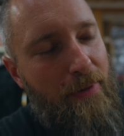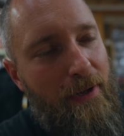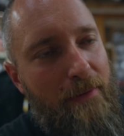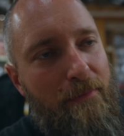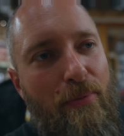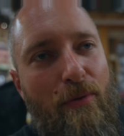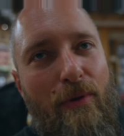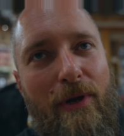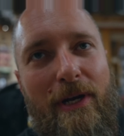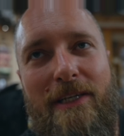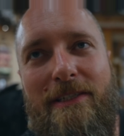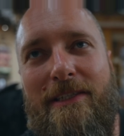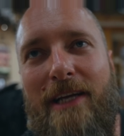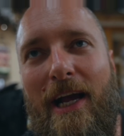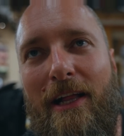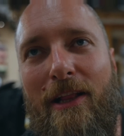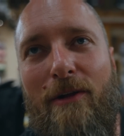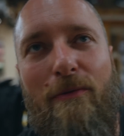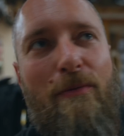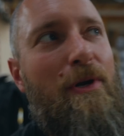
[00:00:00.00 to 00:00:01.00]
pinpoint
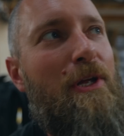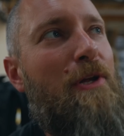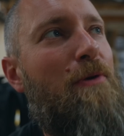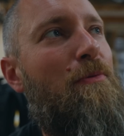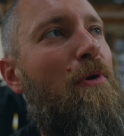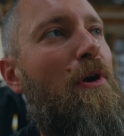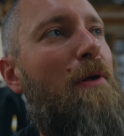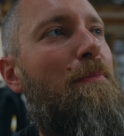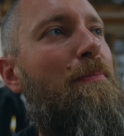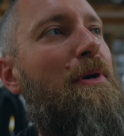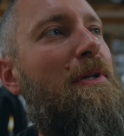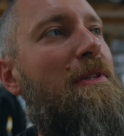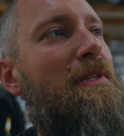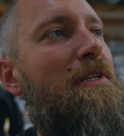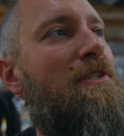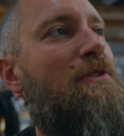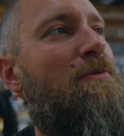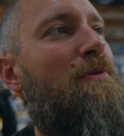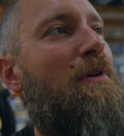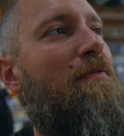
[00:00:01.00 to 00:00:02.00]
exactly where you want to put
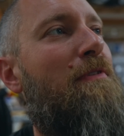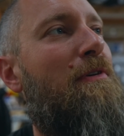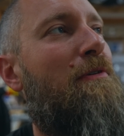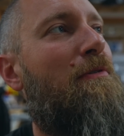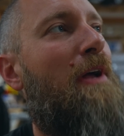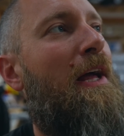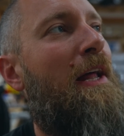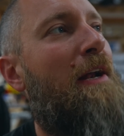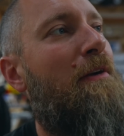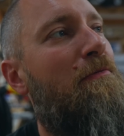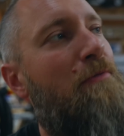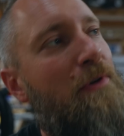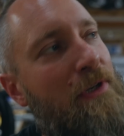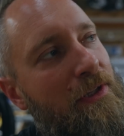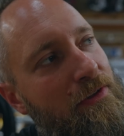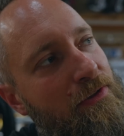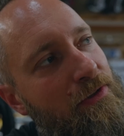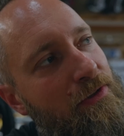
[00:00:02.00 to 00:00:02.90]
this quiver, and with